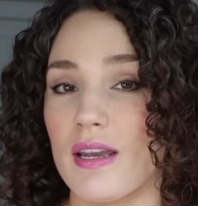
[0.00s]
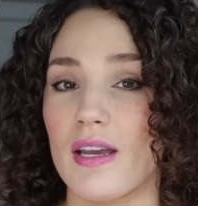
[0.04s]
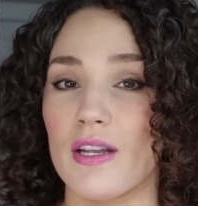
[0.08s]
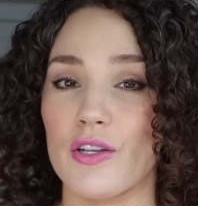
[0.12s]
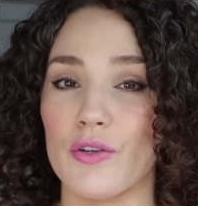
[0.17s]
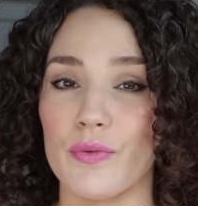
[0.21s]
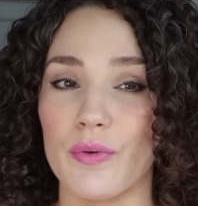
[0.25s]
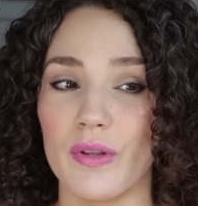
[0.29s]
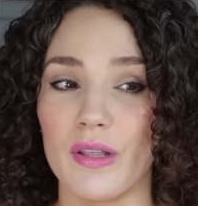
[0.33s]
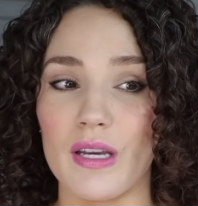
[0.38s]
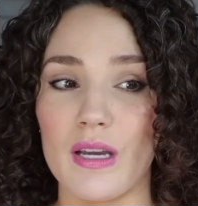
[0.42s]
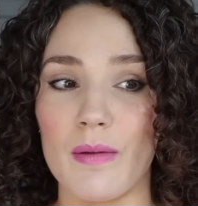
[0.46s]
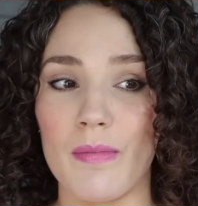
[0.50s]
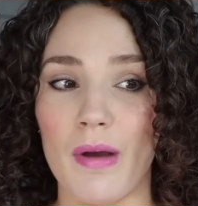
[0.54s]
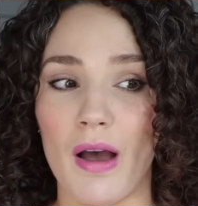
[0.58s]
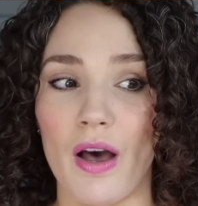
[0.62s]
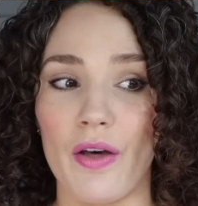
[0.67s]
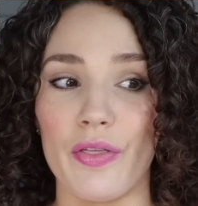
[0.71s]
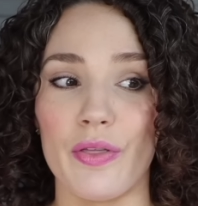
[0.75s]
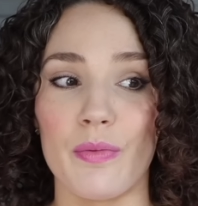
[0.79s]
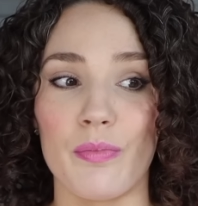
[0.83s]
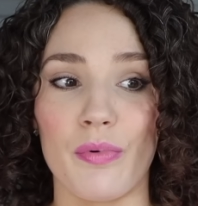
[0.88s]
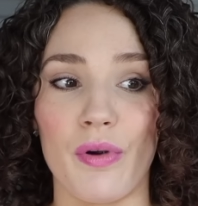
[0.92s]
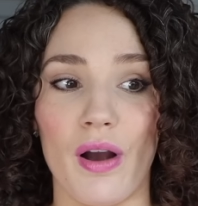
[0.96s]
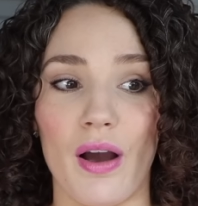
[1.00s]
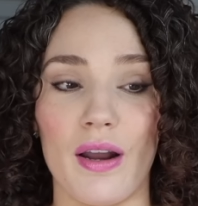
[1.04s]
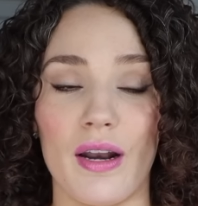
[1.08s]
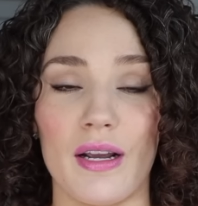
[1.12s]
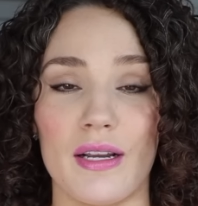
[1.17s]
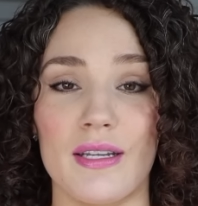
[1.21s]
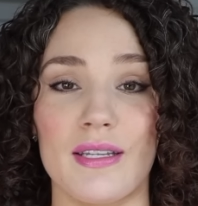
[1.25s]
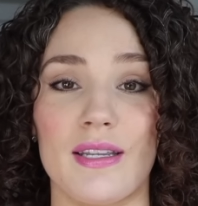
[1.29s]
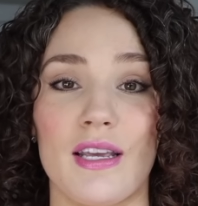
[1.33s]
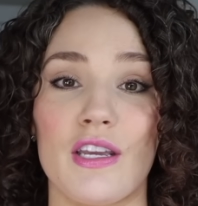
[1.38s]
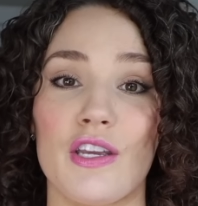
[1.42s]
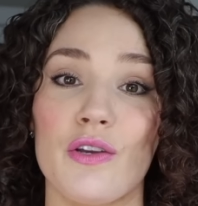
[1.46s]
It's really about the
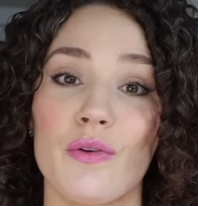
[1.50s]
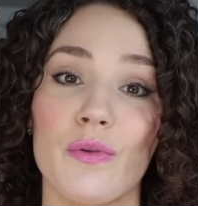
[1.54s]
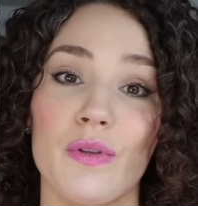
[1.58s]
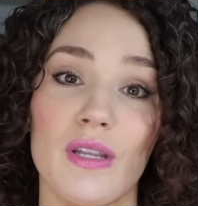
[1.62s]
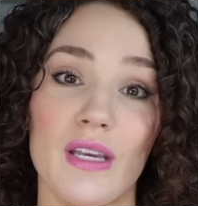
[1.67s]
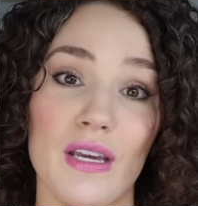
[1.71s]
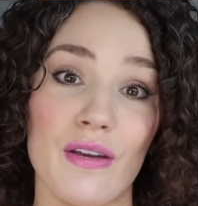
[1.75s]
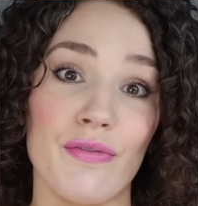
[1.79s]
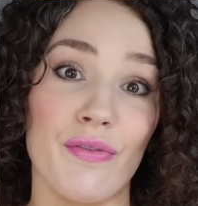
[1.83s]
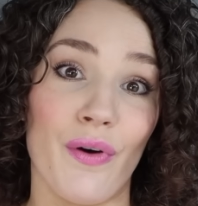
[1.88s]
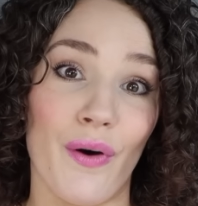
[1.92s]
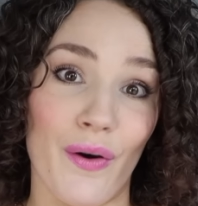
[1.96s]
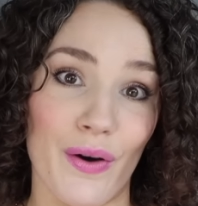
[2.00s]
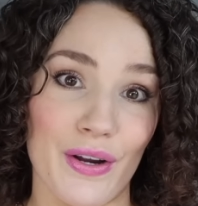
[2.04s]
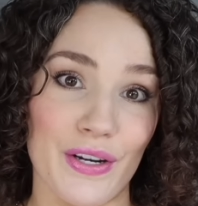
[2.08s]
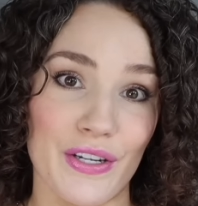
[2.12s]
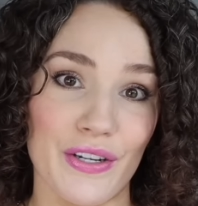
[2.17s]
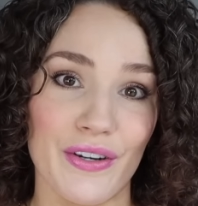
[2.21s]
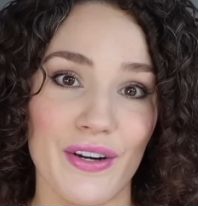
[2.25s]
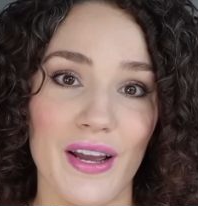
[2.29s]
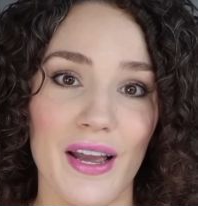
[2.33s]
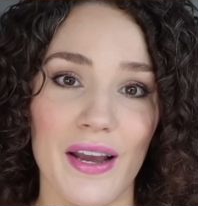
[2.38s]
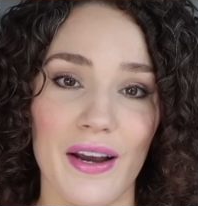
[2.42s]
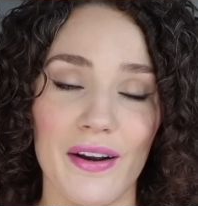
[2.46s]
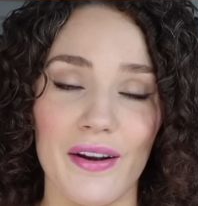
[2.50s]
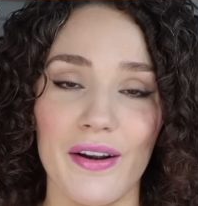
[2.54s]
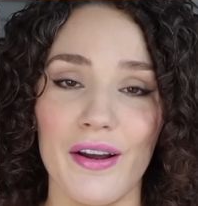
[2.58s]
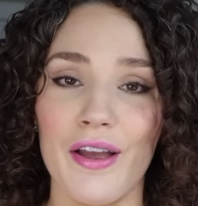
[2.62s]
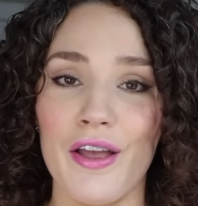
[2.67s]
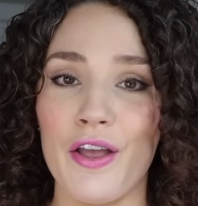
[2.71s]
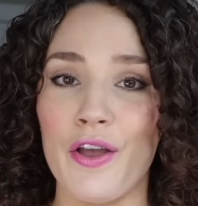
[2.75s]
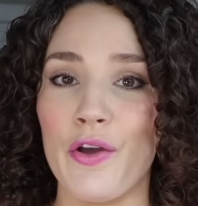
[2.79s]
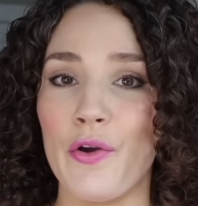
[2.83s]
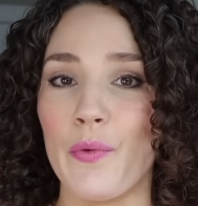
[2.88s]
products that you leave on your hair,